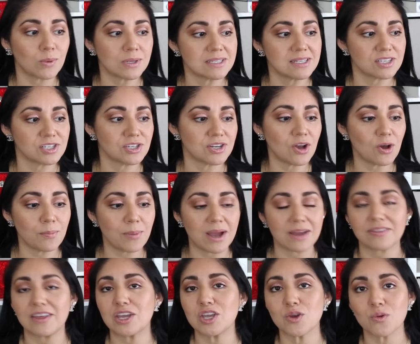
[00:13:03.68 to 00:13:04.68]
what's a Chanel
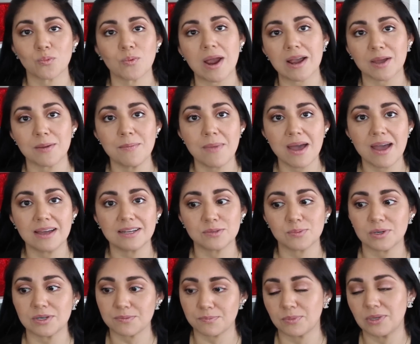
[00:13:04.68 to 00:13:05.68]
bag that you recommend?
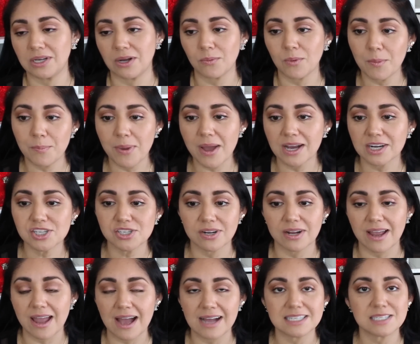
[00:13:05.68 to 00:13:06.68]
What, you know, what bag should
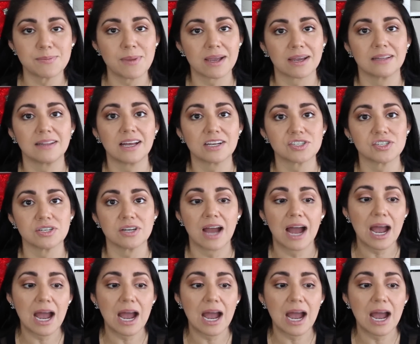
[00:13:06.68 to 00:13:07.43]
I add to my collection?